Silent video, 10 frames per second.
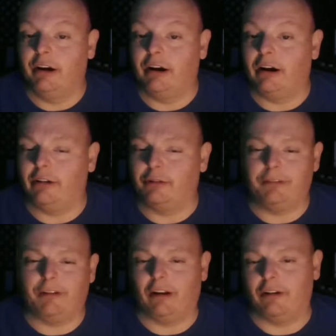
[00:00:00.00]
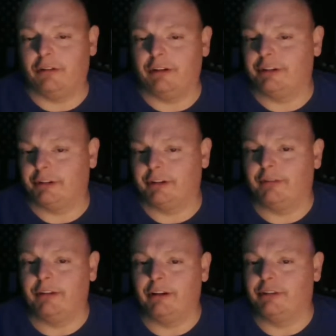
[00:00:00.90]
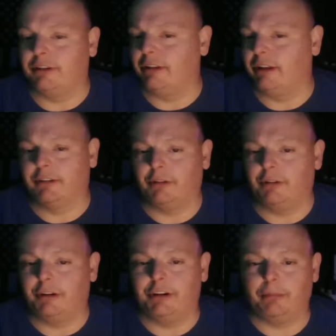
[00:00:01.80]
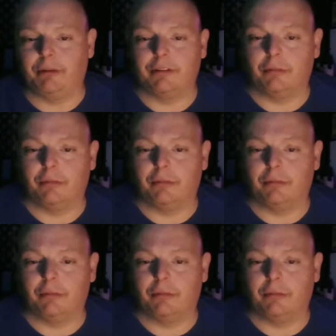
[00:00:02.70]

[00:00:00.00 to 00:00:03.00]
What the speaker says: $25 donation will get a free LC. That's including shipping.